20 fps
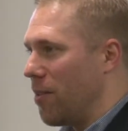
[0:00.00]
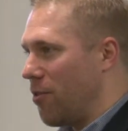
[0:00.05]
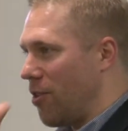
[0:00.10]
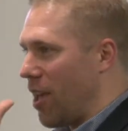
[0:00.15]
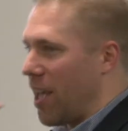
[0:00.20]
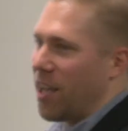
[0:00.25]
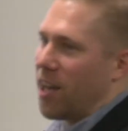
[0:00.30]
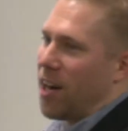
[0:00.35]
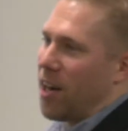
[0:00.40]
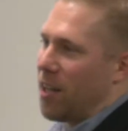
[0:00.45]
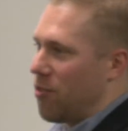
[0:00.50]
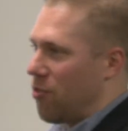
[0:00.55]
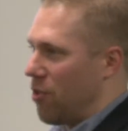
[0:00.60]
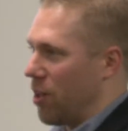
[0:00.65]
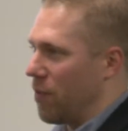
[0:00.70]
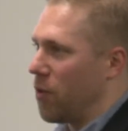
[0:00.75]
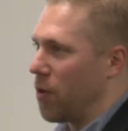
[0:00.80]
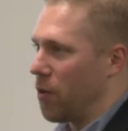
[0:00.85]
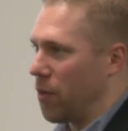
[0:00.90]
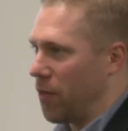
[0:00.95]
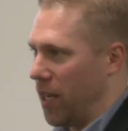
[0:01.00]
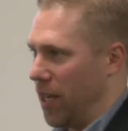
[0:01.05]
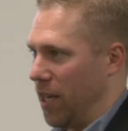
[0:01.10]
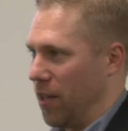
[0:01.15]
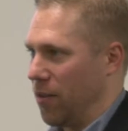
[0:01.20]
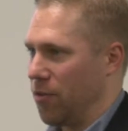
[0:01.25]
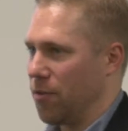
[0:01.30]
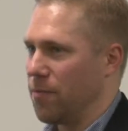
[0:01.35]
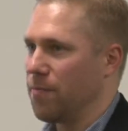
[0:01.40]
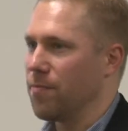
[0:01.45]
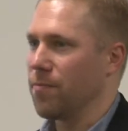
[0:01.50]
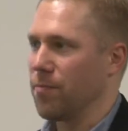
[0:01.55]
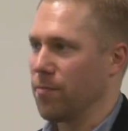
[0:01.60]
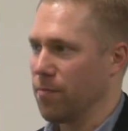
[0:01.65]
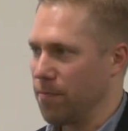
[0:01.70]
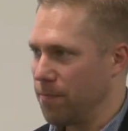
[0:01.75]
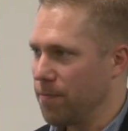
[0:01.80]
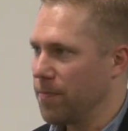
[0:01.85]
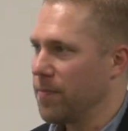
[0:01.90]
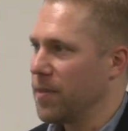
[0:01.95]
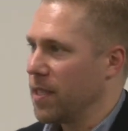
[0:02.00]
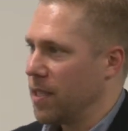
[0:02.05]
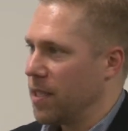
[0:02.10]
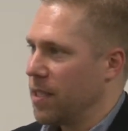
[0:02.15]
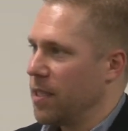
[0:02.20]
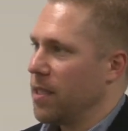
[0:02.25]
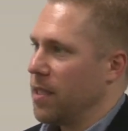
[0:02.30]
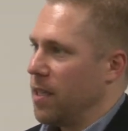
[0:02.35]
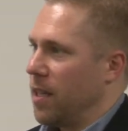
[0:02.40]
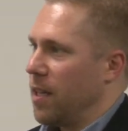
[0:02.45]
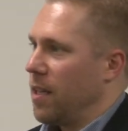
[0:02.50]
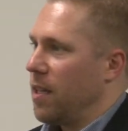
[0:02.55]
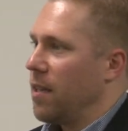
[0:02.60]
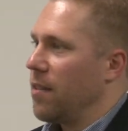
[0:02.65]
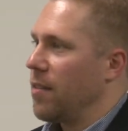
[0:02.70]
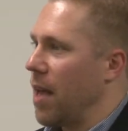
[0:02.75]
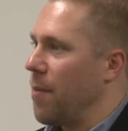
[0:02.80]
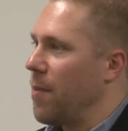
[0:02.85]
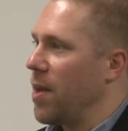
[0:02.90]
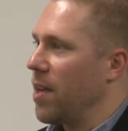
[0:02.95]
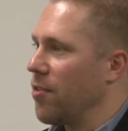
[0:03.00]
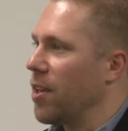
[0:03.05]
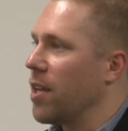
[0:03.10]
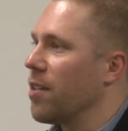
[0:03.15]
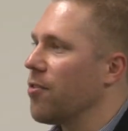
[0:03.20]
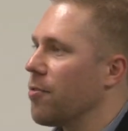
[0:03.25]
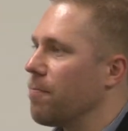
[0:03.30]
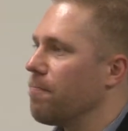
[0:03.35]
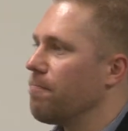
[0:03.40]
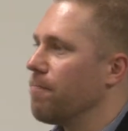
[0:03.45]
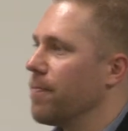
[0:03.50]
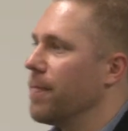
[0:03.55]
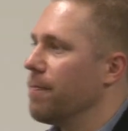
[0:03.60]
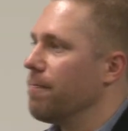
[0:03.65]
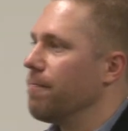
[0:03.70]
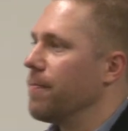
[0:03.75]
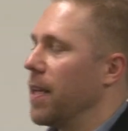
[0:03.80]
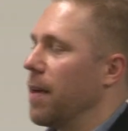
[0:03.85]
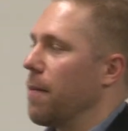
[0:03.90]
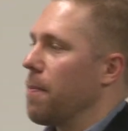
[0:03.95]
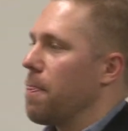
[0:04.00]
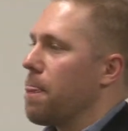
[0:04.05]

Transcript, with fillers: saying uncivil things. Does that make sense? Yeah.